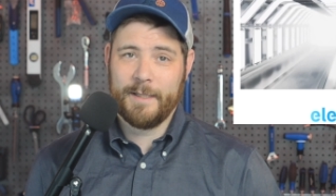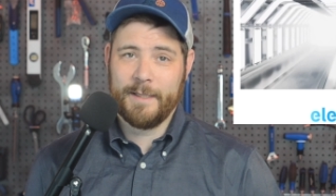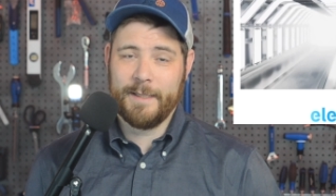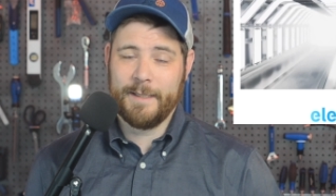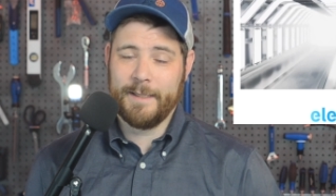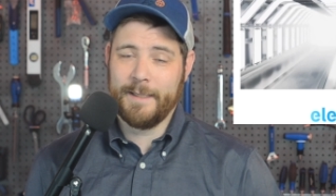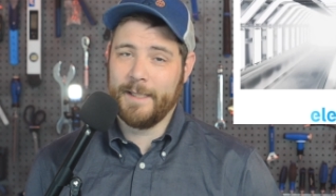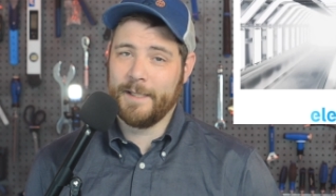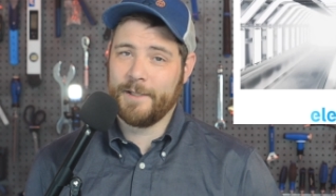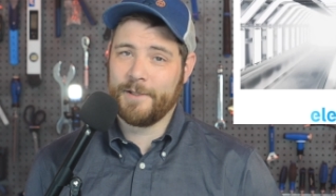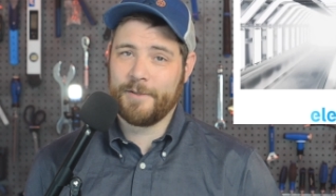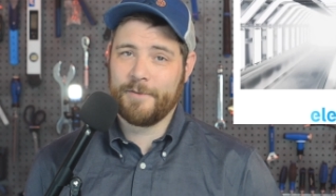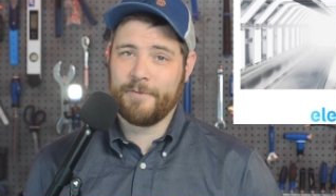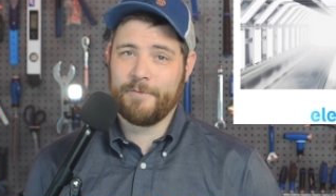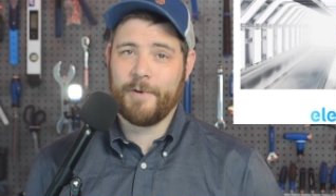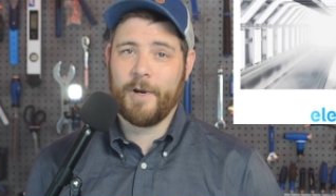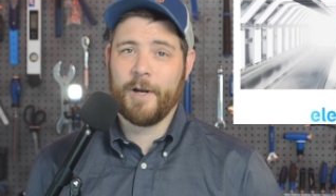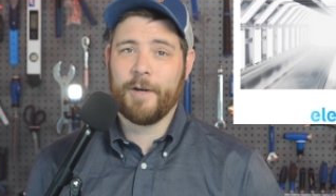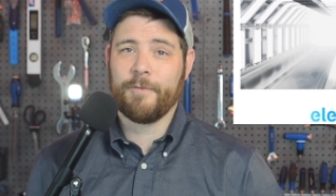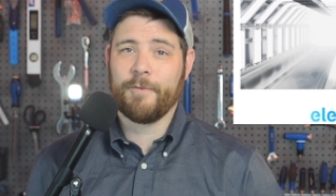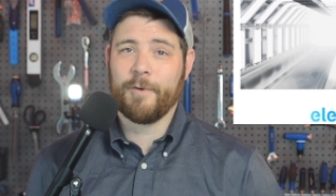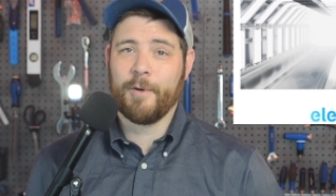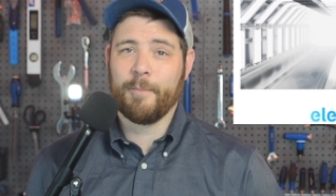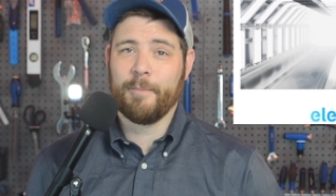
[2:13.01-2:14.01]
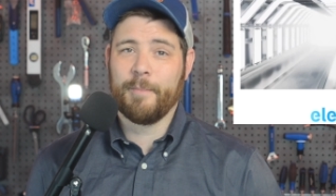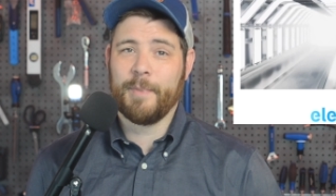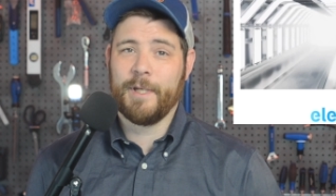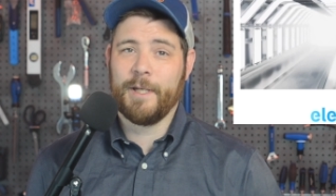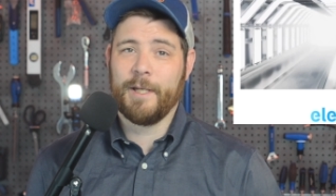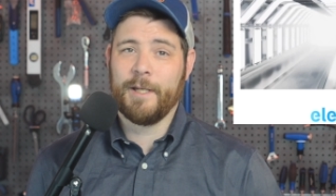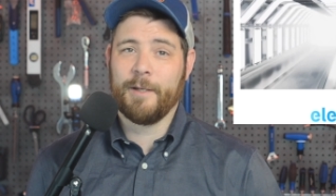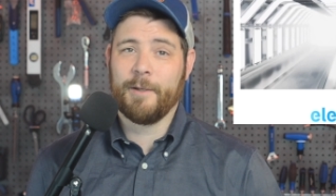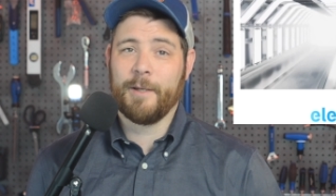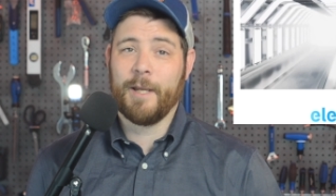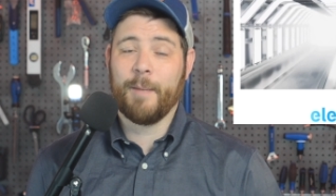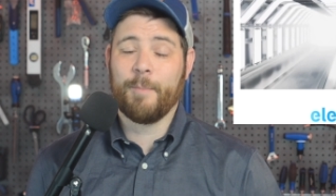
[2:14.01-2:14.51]
And that's far from
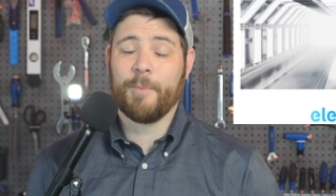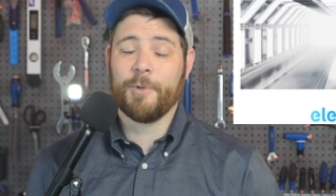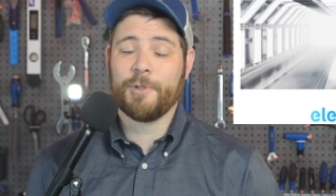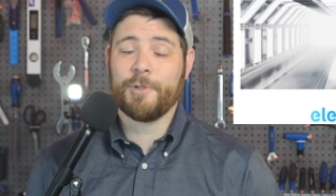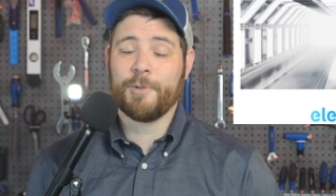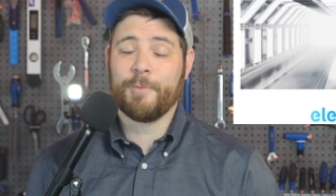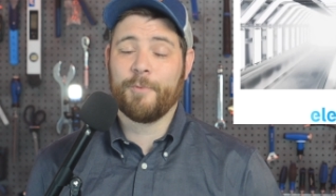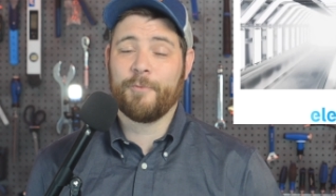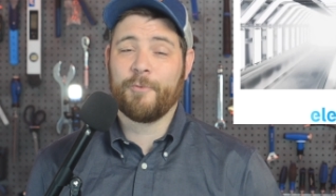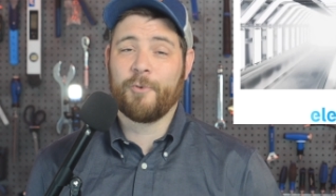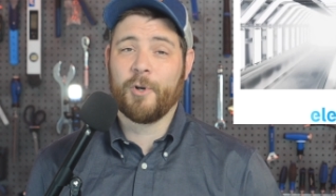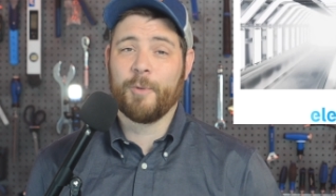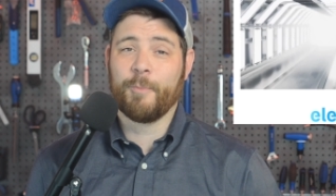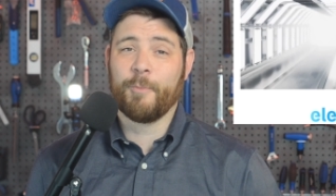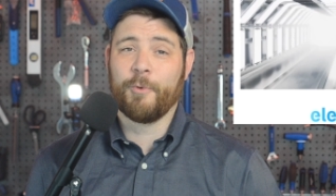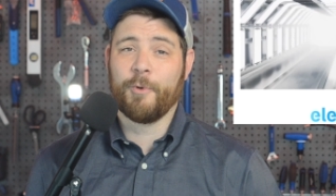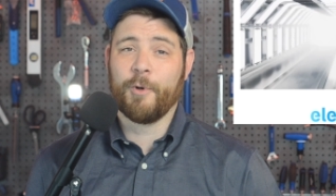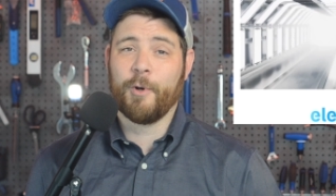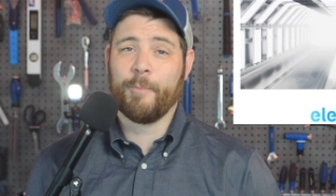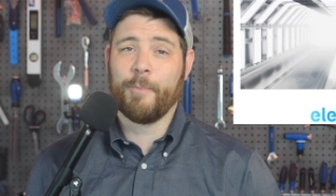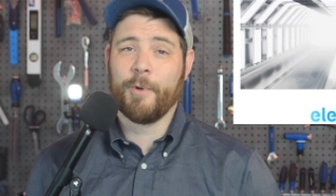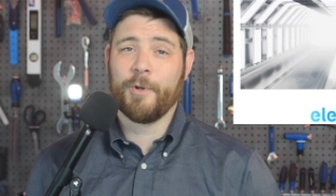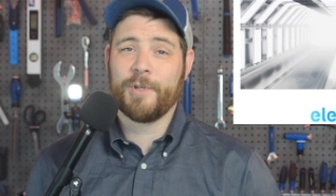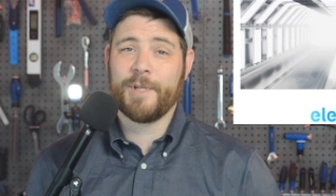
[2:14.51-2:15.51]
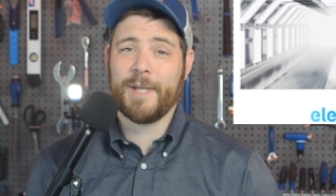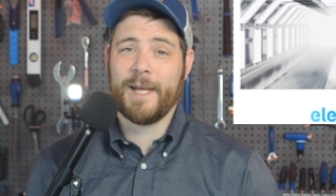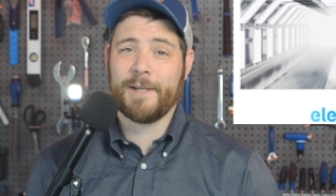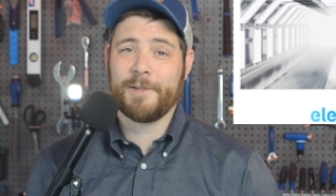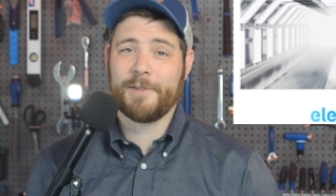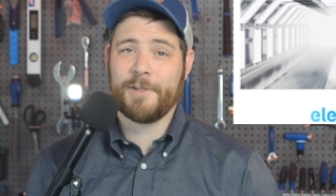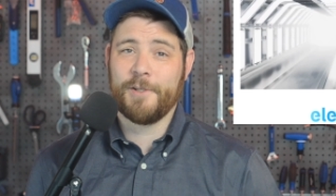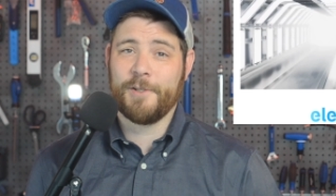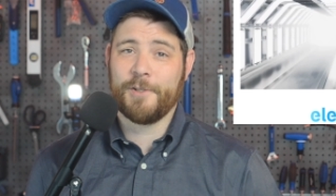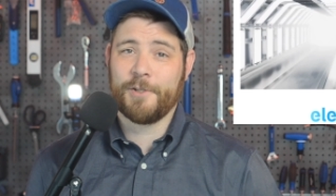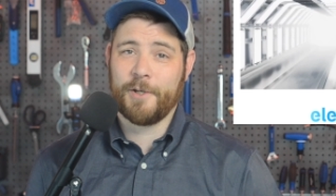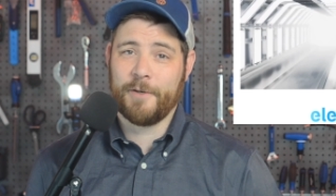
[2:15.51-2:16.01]
being able to perform a
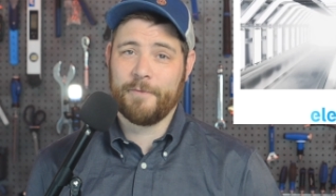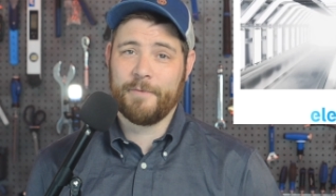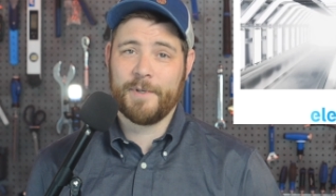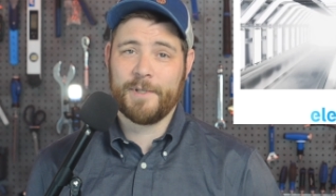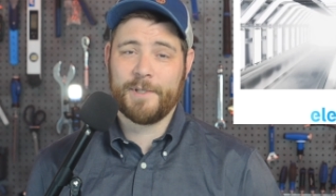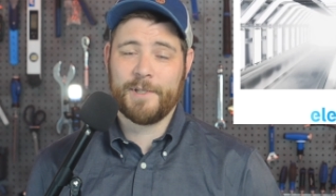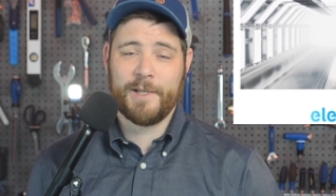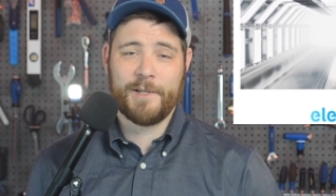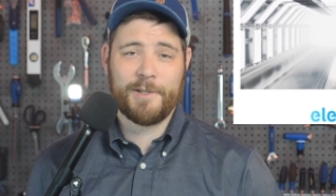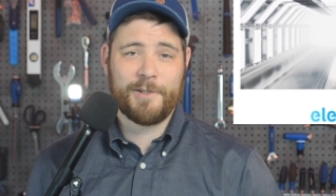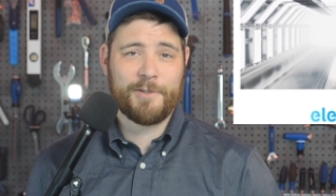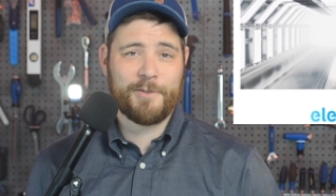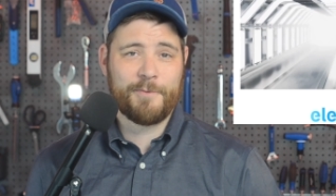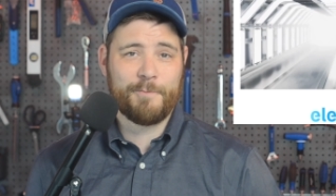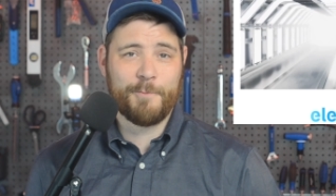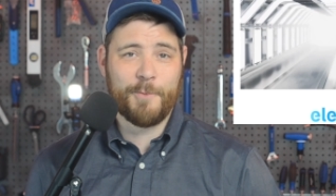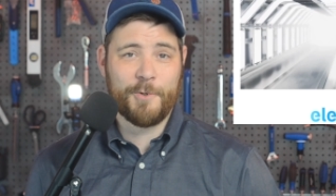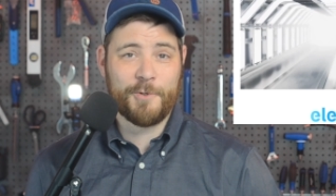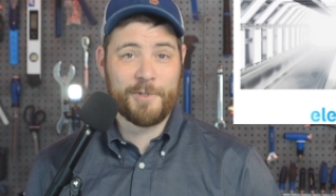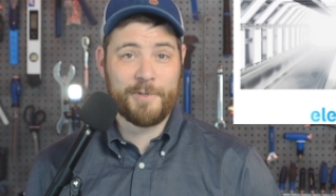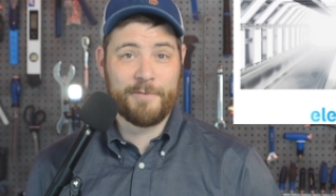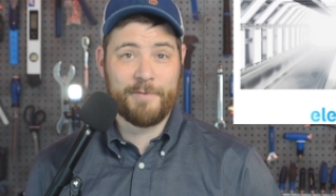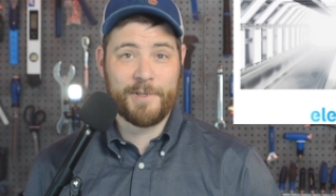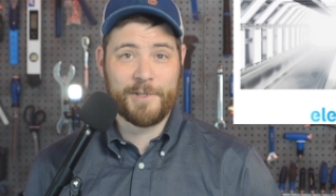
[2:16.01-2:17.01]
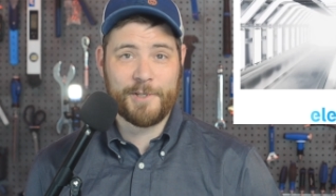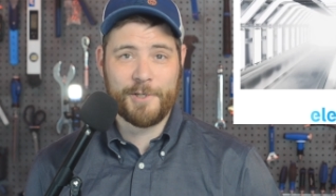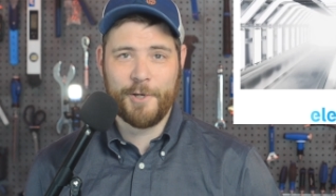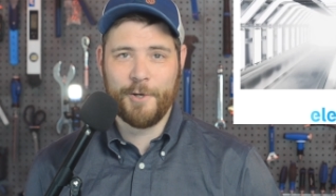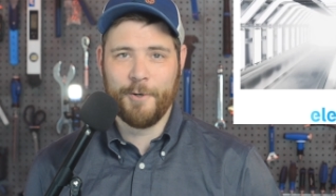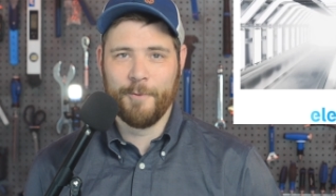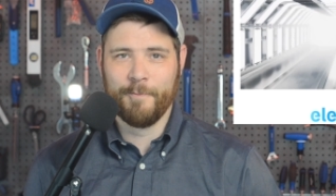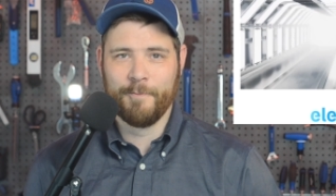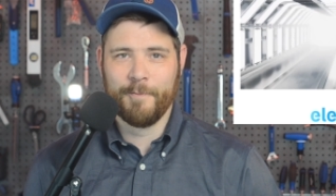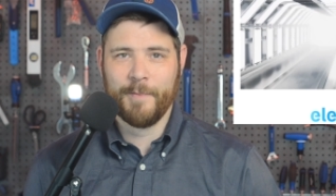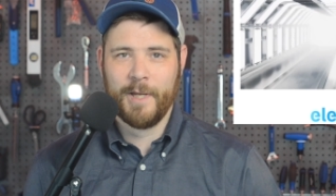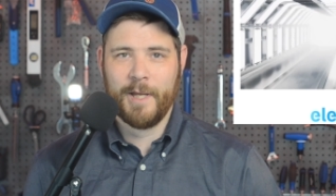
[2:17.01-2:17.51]
robo-taxi service, as most of us
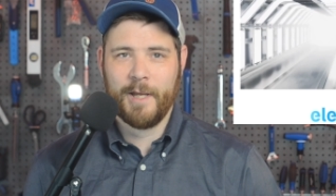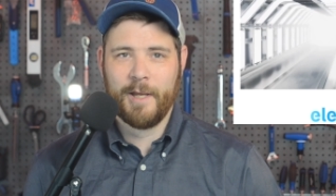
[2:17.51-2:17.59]
know.